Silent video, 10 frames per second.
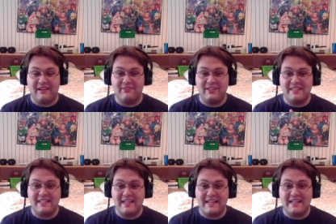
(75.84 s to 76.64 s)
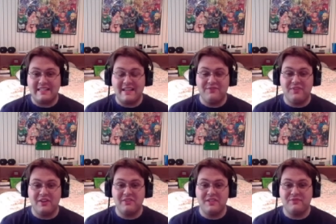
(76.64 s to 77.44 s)
we see that he has a
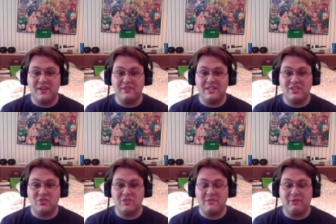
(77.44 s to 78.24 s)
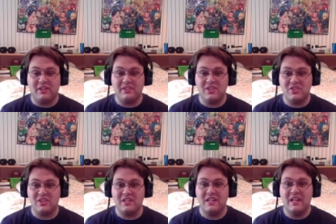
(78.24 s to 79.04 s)
very, very dirty
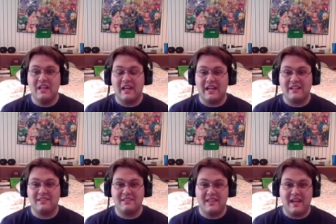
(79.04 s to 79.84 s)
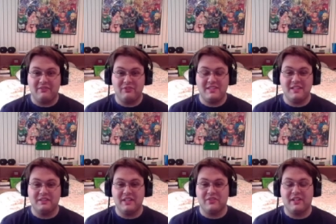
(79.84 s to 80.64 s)
politician, as we see
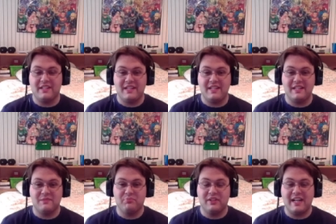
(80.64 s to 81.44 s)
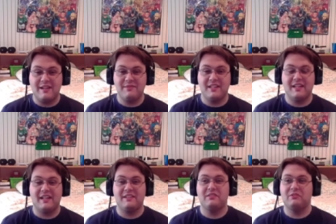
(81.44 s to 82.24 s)
later on that he gets bribed.
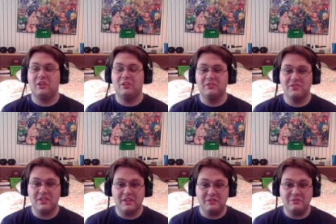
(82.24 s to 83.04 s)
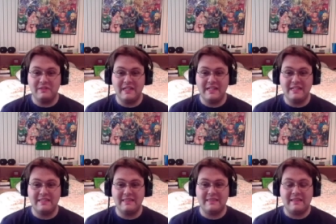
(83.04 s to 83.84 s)
And Aruto,
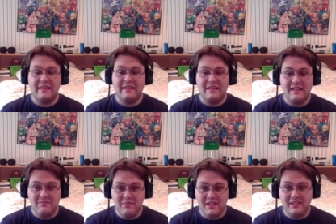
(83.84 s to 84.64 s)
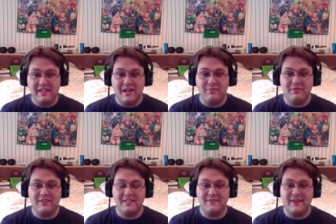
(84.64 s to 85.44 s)
he's admittedly got a bit of a
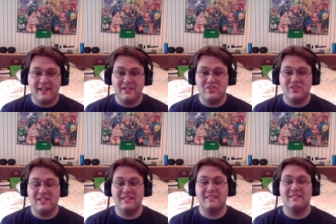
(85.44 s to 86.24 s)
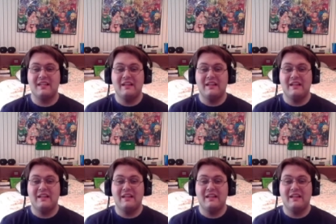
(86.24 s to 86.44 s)
disadvantage since